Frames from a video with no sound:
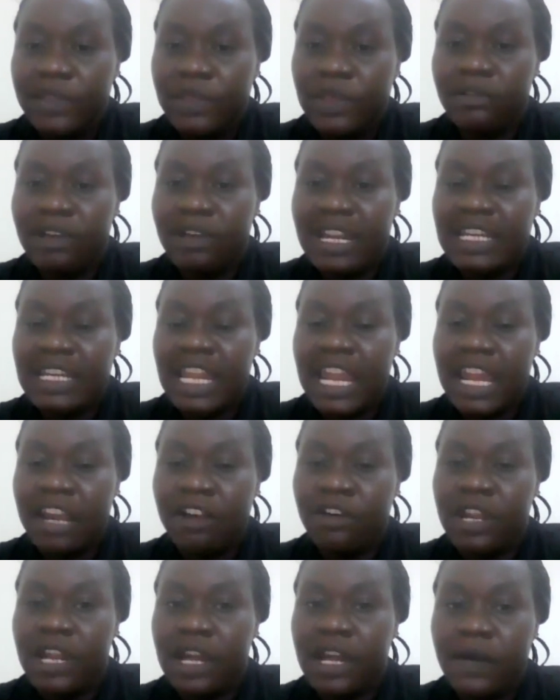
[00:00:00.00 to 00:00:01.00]
the red
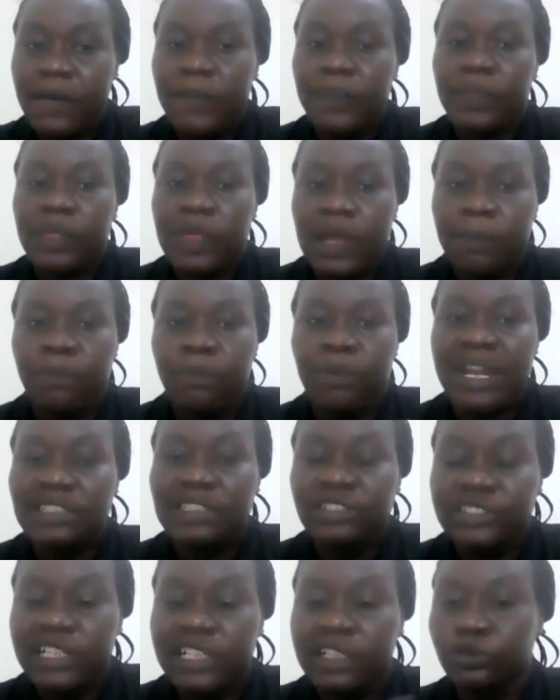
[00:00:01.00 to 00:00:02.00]
area, their brain
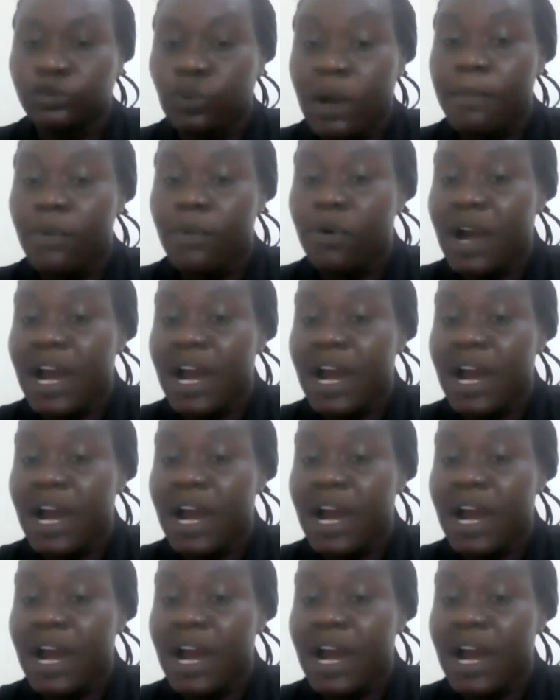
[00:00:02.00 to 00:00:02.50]
cells were more